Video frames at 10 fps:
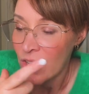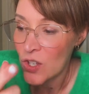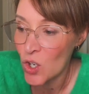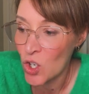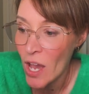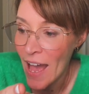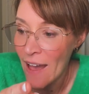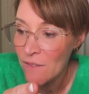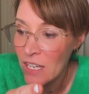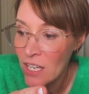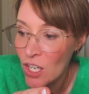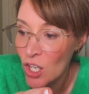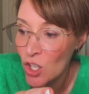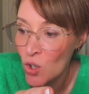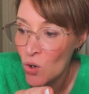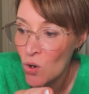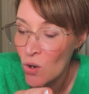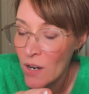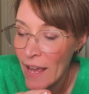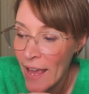so you're having your